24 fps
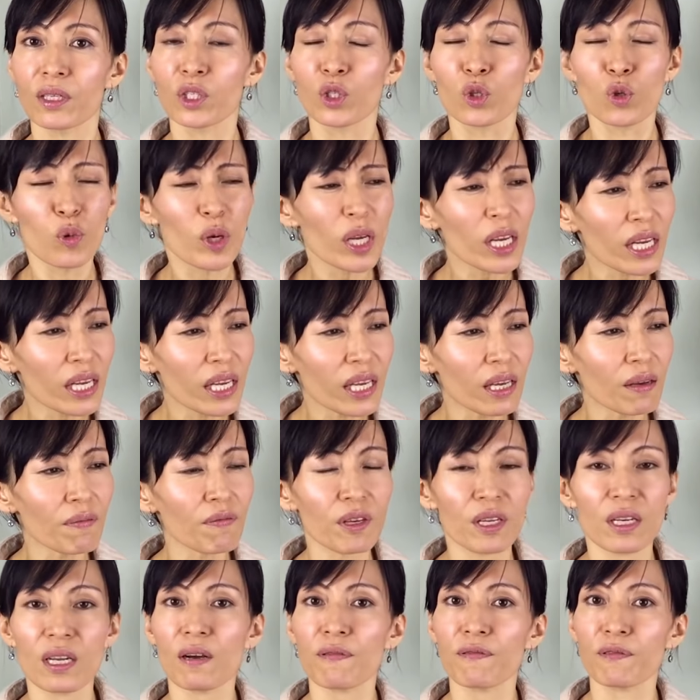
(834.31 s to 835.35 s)
Do we give
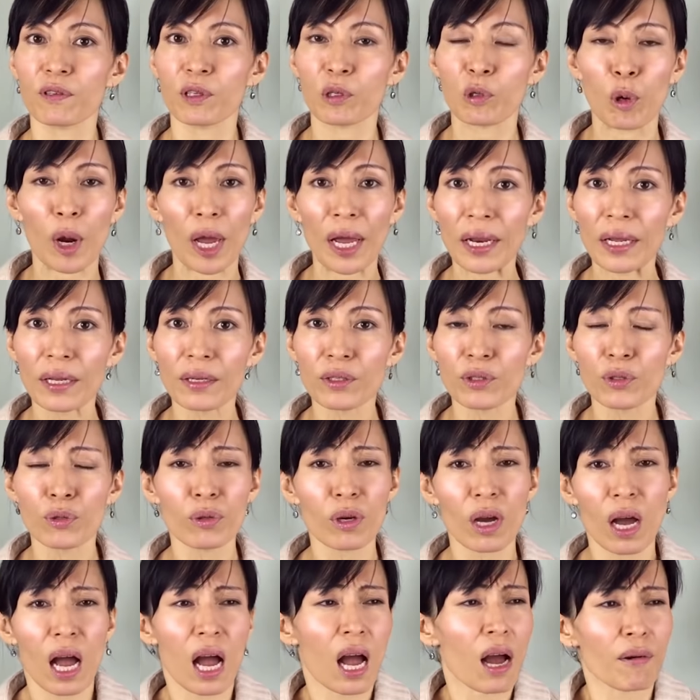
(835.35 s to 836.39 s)
enough credit
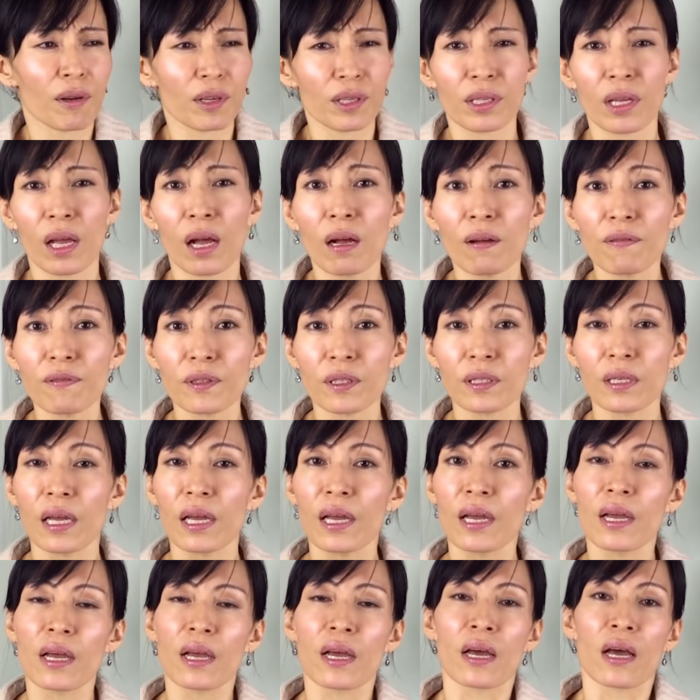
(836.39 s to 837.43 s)
to ourselves and
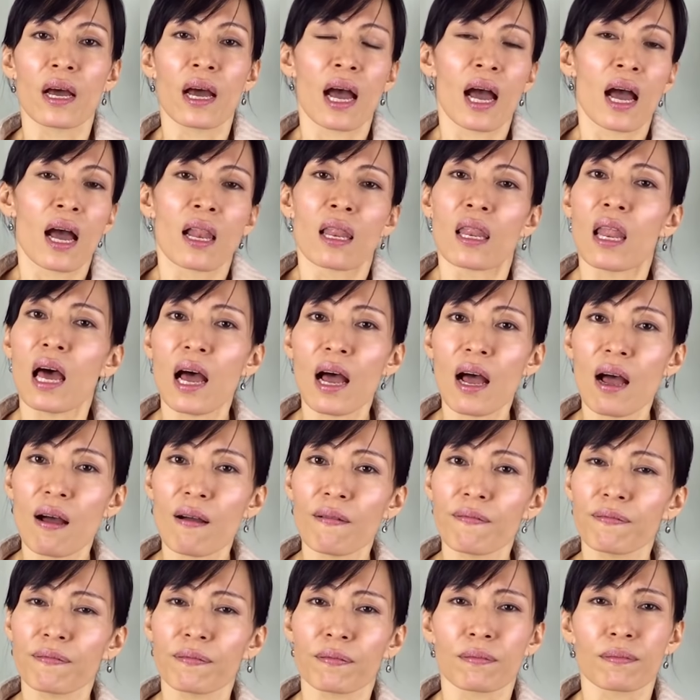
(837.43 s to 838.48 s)

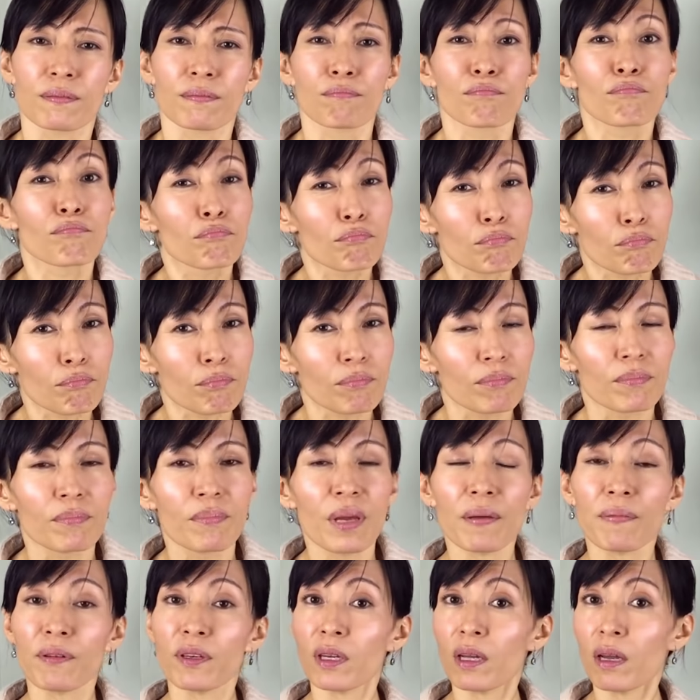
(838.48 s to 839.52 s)
love?
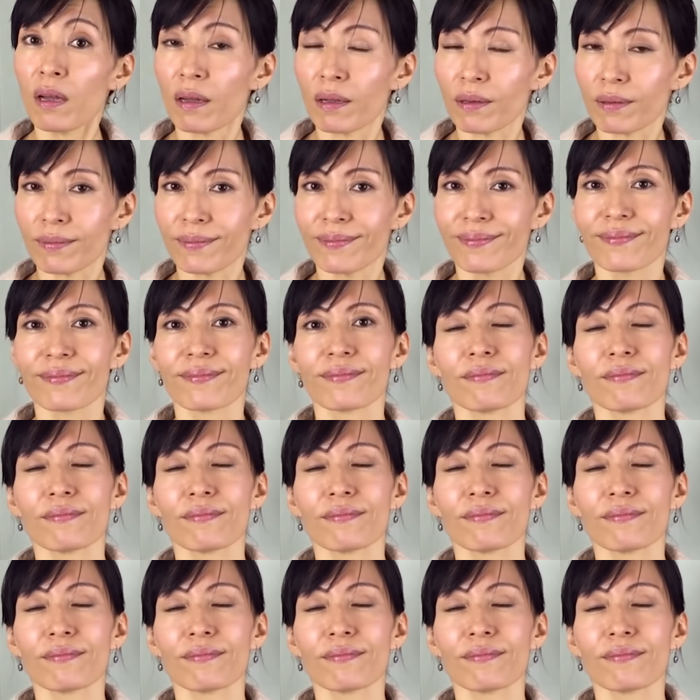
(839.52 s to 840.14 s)
Maybe not.